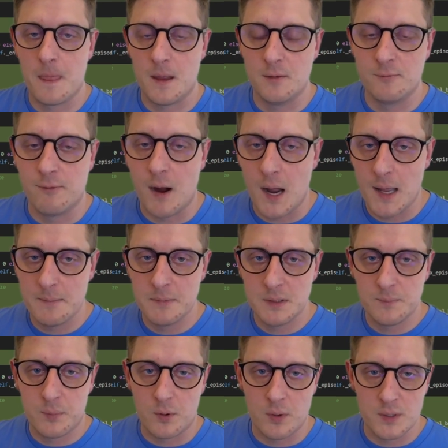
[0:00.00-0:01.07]

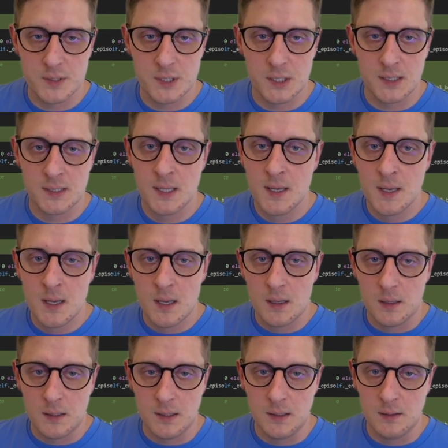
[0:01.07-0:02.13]
environment project
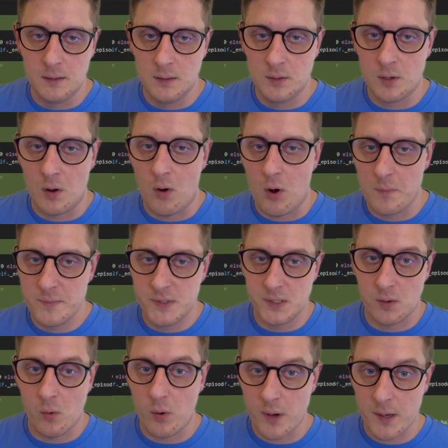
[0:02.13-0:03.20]
into
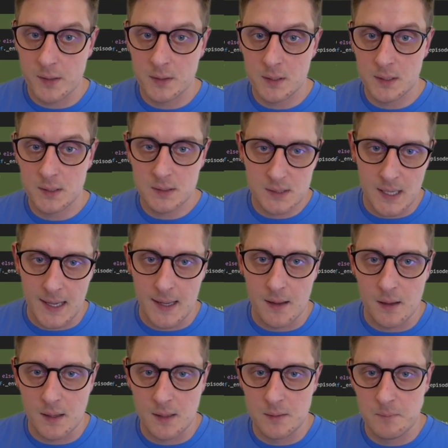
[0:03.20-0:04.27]
object oriented
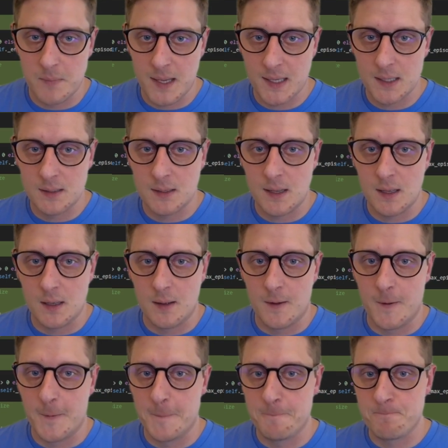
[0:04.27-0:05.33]
and make it
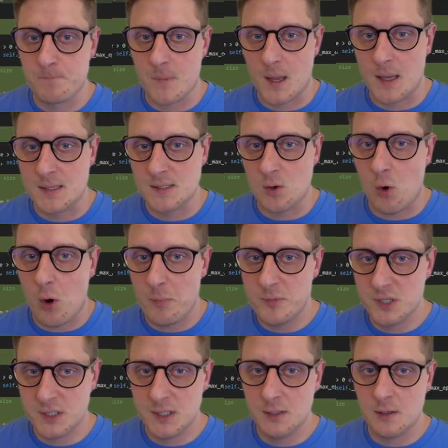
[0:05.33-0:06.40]
as
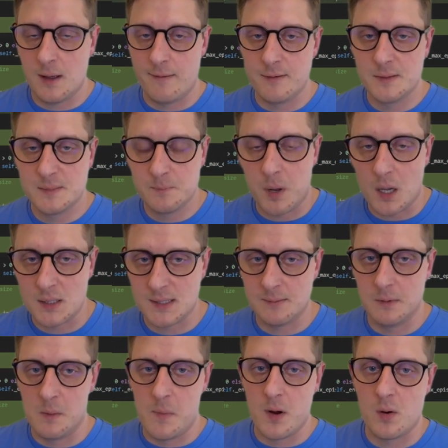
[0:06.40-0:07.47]
objective as
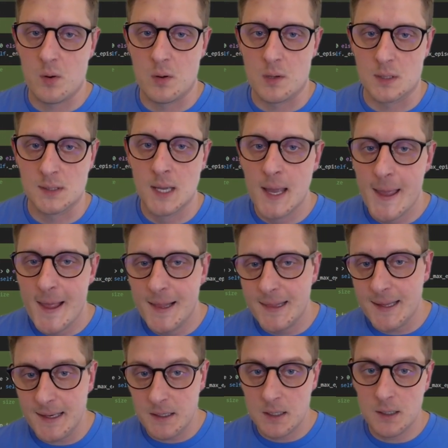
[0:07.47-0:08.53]
possible, because
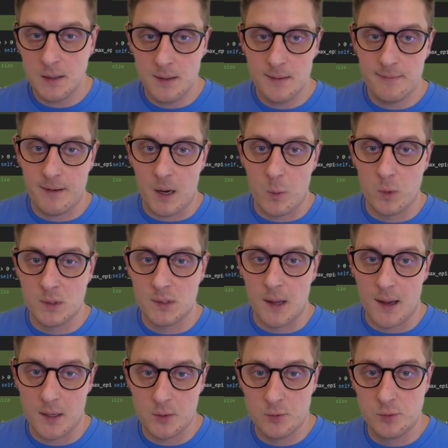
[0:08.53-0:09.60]
later if I would
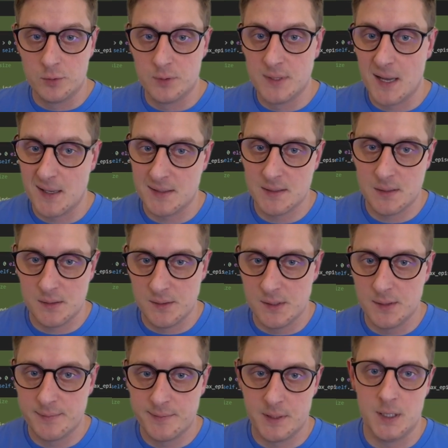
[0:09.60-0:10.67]
like to test
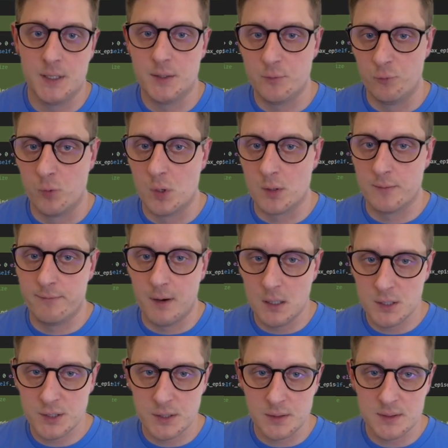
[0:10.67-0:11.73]
different word
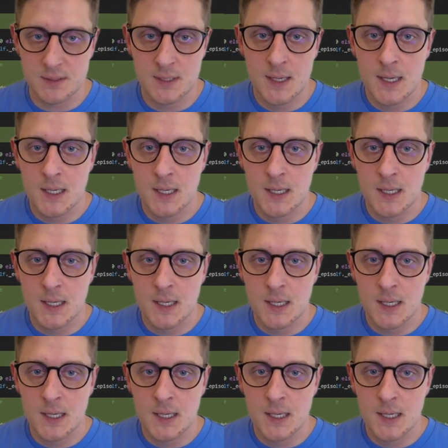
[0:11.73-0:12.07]
functions,